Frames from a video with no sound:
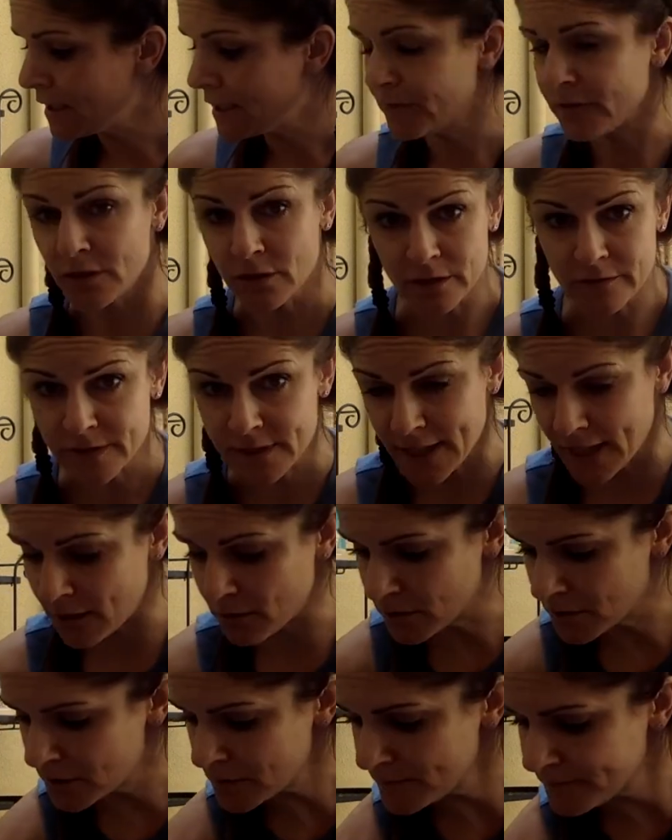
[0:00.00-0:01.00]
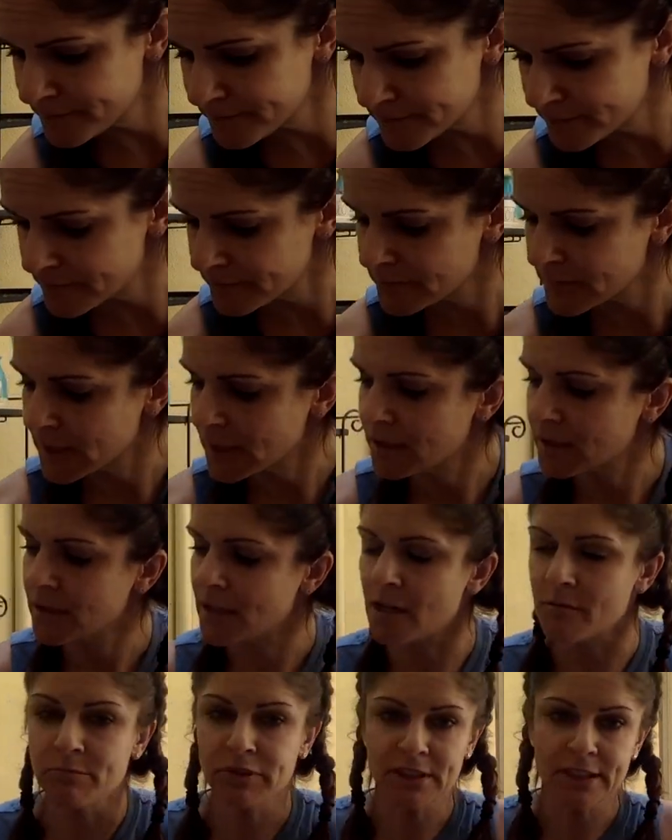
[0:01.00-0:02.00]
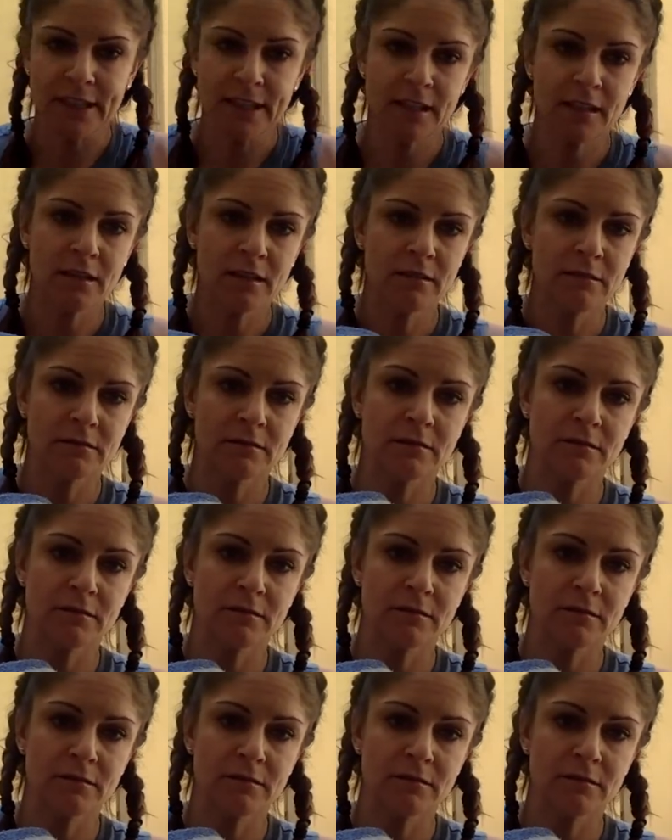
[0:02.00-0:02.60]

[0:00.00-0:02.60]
If you don't have a towel, a blanket.